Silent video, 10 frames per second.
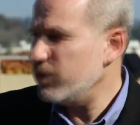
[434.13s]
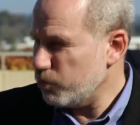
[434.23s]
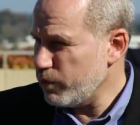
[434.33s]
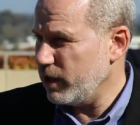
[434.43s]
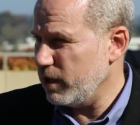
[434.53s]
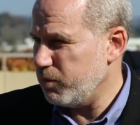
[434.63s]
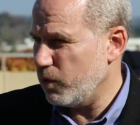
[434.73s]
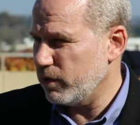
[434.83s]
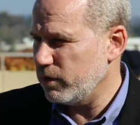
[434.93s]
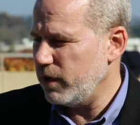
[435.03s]
is really
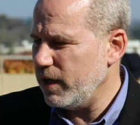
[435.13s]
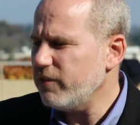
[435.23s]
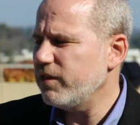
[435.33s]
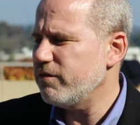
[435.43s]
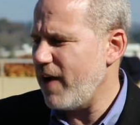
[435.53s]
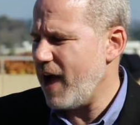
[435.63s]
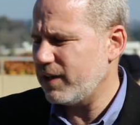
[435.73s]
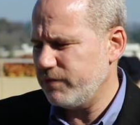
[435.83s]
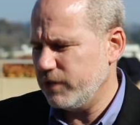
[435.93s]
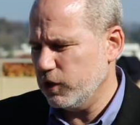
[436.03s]
important. It is, in
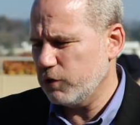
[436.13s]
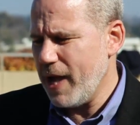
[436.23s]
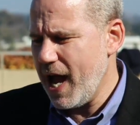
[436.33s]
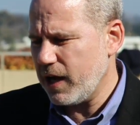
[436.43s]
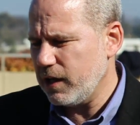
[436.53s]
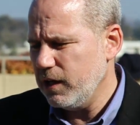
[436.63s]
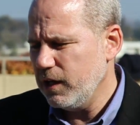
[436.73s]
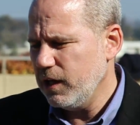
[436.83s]
fact, if you look back